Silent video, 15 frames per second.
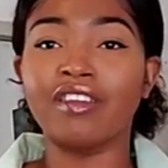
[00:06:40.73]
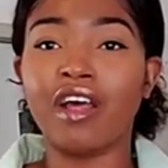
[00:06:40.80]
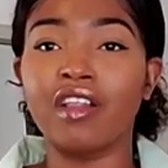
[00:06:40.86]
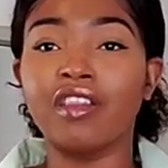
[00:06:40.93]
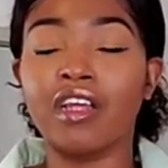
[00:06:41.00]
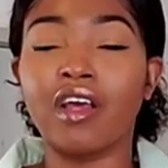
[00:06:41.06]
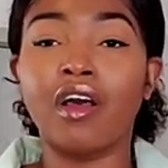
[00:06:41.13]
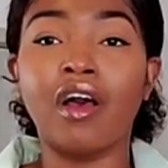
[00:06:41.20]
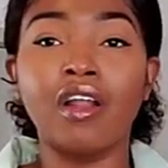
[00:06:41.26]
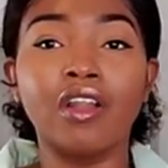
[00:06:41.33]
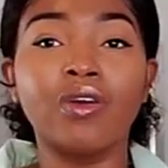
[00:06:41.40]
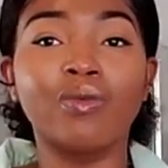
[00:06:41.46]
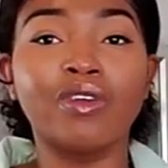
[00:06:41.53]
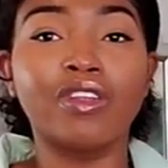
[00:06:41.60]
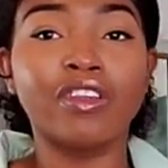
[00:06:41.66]
thought the
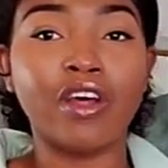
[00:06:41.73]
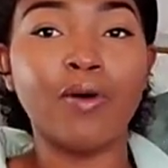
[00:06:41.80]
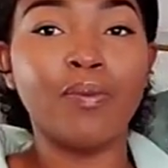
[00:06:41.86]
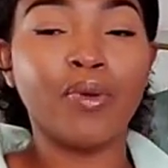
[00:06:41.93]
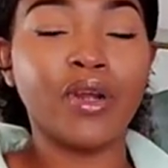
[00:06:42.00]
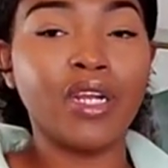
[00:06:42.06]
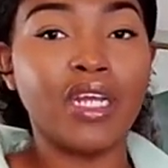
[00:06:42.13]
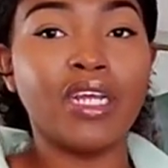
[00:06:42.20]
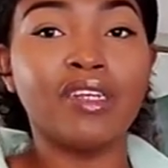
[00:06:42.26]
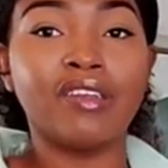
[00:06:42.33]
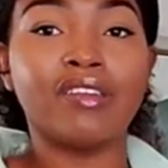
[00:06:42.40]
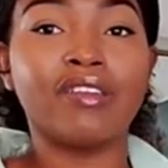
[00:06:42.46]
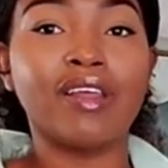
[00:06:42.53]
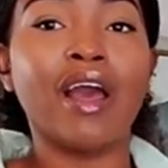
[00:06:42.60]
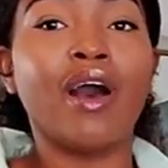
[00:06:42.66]
color was so pretty and the
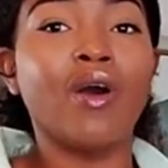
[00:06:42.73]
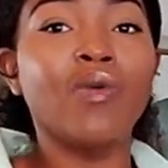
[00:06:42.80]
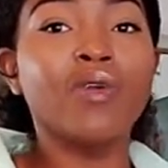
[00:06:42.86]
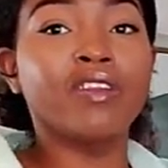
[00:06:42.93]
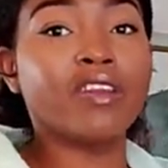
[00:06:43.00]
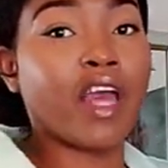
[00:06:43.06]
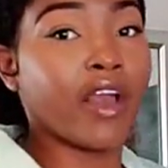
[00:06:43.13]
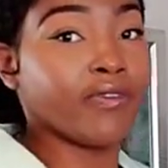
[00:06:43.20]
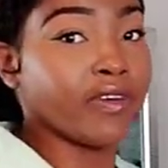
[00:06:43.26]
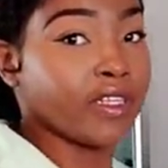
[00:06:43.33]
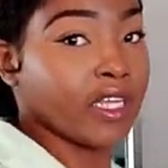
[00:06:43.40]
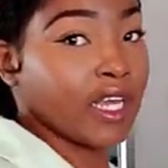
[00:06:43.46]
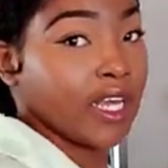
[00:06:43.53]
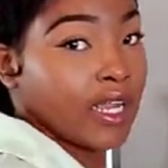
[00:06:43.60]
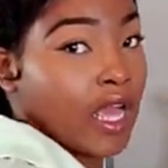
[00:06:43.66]
style was
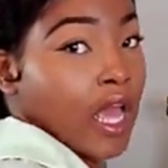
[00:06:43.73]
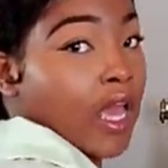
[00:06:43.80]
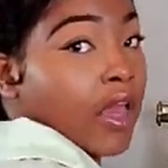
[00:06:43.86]
everything.